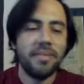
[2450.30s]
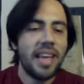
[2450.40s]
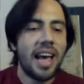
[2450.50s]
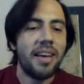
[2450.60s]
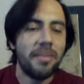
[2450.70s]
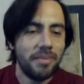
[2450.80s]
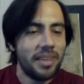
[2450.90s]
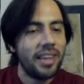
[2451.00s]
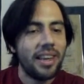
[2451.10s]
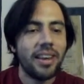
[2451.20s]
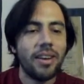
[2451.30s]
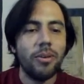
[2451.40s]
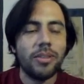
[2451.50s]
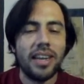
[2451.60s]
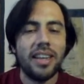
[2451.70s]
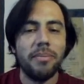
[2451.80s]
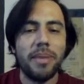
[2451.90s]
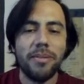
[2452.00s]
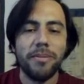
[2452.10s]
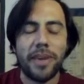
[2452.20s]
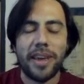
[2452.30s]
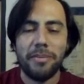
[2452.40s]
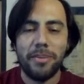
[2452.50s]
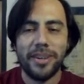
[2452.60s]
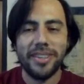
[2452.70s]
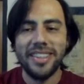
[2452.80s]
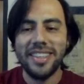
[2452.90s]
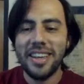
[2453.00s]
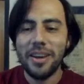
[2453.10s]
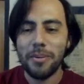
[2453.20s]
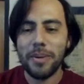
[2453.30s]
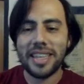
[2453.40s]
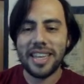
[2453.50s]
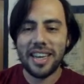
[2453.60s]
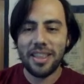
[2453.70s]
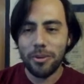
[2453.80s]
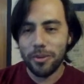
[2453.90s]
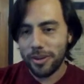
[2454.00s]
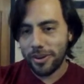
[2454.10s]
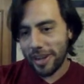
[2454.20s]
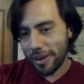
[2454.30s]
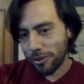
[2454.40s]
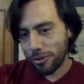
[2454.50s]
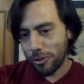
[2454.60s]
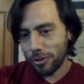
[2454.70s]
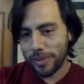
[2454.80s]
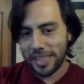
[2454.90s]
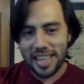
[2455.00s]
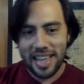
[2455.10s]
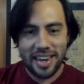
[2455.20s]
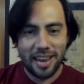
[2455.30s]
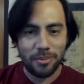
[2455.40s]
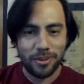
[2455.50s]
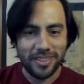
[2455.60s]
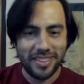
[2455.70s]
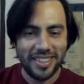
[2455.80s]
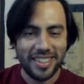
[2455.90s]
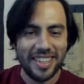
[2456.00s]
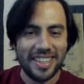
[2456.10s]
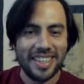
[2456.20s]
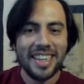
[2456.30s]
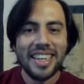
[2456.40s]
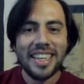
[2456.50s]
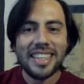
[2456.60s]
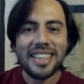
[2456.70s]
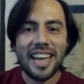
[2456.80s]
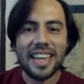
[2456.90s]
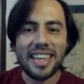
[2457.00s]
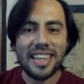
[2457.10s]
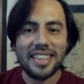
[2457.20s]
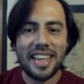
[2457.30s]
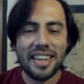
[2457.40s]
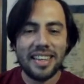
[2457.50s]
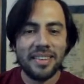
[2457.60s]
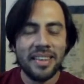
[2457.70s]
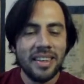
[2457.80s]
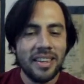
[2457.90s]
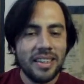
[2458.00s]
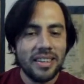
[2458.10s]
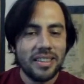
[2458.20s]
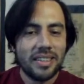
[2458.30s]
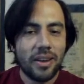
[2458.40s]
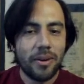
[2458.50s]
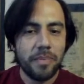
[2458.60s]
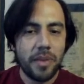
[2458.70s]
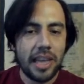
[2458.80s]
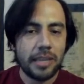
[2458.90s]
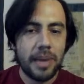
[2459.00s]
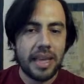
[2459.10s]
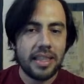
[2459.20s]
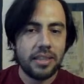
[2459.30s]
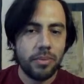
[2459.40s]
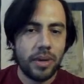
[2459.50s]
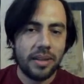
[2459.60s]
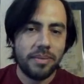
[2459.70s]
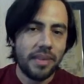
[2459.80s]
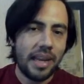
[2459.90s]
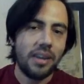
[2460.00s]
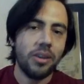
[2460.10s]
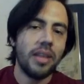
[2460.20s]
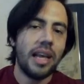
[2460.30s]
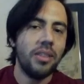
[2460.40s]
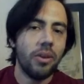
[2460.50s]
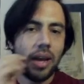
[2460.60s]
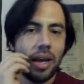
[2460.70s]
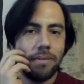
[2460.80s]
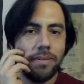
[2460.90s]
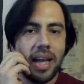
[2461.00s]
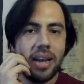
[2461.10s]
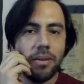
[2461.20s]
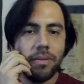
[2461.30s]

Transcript: Yeah, it looks a little bit unfair, but what can I do? You know, I'm going to lose my time almost talking and talking. So let's play this well. I'm not a fan of